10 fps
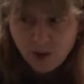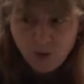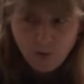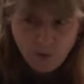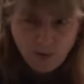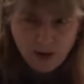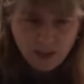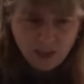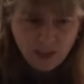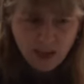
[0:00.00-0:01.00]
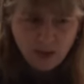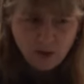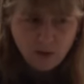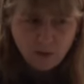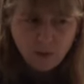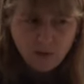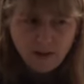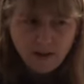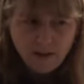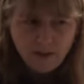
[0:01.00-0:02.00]
who were watching that who
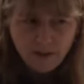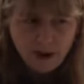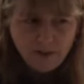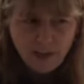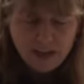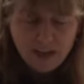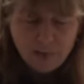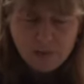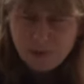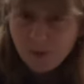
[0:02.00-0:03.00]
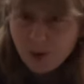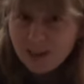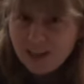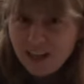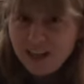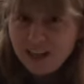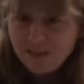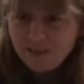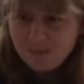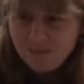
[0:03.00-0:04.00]
thought that he was
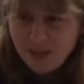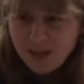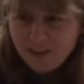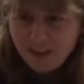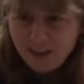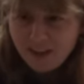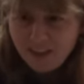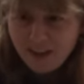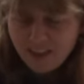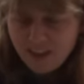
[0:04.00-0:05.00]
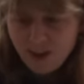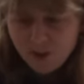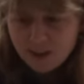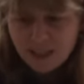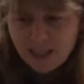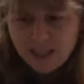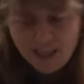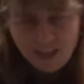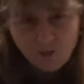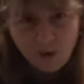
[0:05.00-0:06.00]
impersonating me. Like, they noticed that he
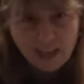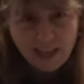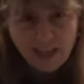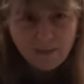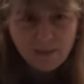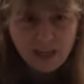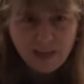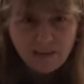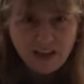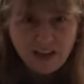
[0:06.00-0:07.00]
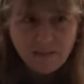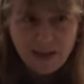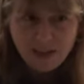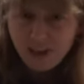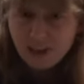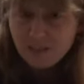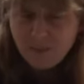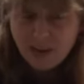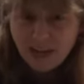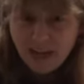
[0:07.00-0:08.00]
didn't write like me, that he made a lot of
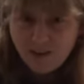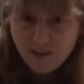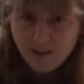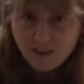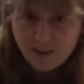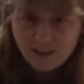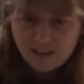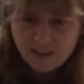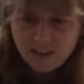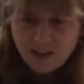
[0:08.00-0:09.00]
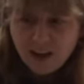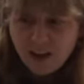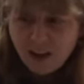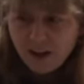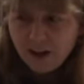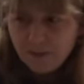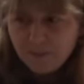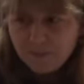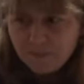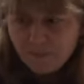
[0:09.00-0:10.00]
spelling errors,
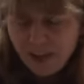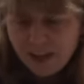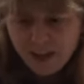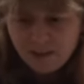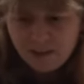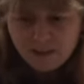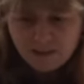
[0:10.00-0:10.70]
and